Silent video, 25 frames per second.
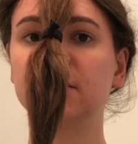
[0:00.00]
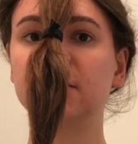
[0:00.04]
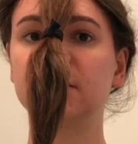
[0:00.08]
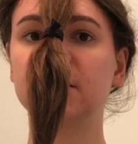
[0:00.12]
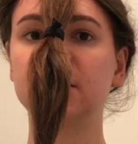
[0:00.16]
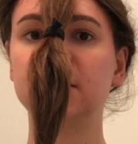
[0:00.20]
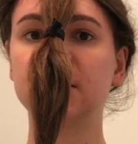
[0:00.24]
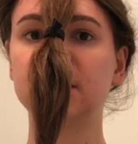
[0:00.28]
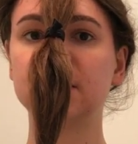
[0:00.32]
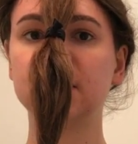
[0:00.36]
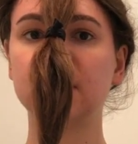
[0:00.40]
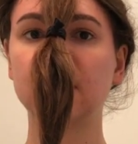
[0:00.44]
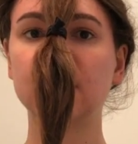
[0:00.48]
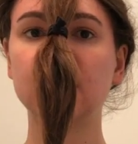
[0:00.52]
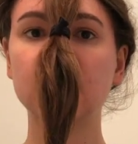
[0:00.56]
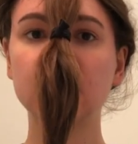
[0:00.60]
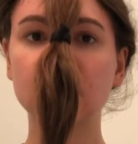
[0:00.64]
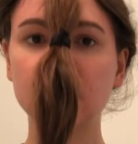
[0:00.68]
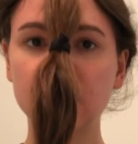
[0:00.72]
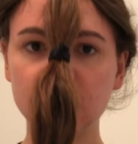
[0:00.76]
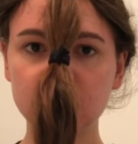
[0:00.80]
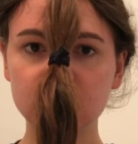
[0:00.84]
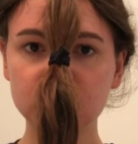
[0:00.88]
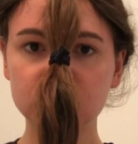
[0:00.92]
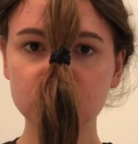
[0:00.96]
Is this like a
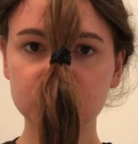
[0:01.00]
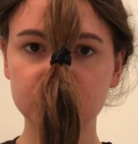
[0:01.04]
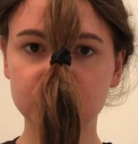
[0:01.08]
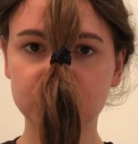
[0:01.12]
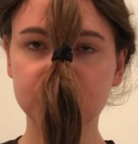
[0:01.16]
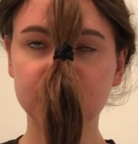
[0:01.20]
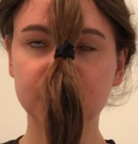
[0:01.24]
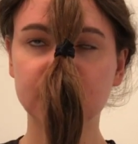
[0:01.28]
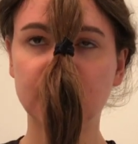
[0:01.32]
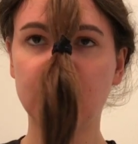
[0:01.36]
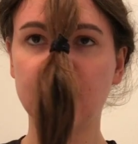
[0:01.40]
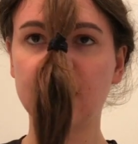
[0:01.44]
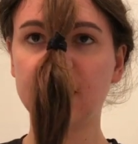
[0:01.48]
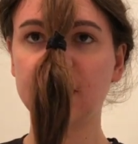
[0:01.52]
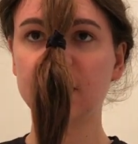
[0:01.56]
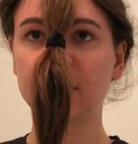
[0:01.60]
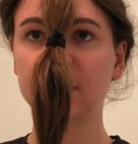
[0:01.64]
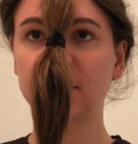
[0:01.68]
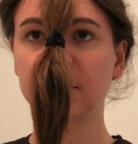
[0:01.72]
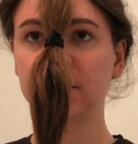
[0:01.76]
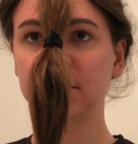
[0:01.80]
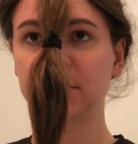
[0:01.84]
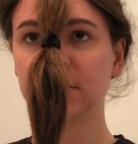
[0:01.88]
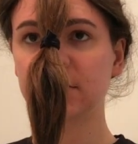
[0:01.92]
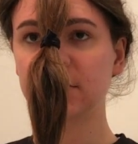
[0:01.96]
huge mistake?
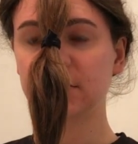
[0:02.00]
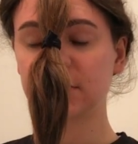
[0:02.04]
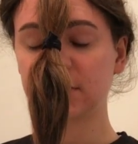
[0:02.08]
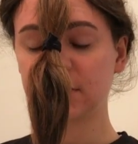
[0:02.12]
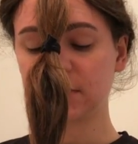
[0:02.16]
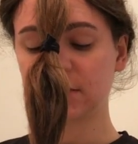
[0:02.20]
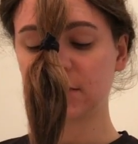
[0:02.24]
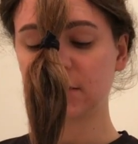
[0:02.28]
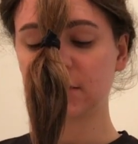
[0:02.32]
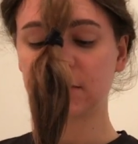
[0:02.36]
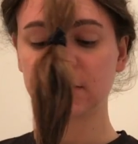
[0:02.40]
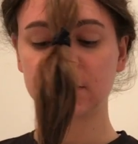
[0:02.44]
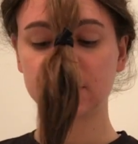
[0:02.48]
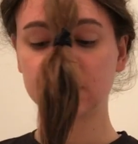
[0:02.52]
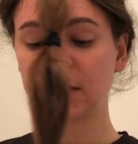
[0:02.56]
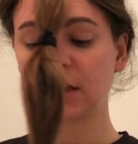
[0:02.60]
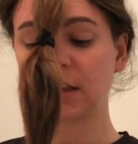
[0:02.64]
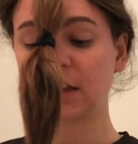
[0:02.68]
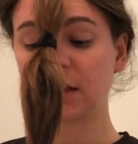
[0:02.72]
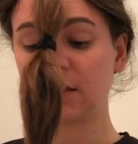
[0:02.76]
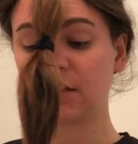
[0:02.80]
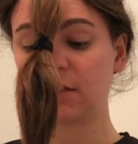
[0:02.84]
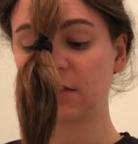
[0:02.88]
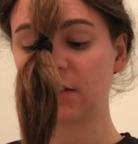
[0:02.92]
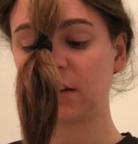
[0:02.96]
It's
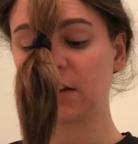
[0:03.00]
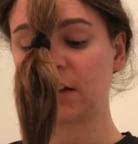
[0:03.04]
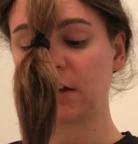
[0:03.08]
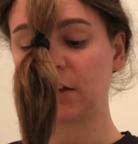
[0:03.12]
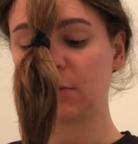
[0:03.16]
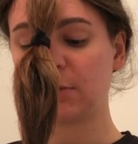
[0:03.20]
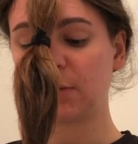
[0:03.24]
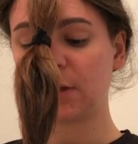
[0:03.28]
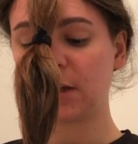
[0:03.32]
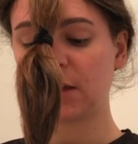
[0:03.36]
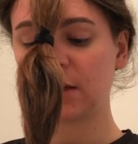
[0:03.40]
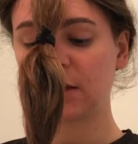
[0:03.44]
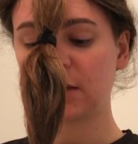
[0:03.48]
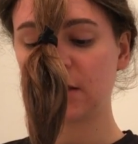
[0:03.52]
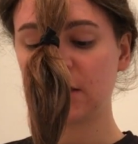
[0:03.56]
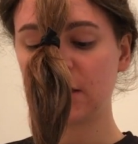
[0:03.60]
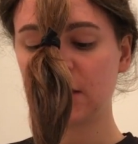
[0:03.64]
not like you can tell me.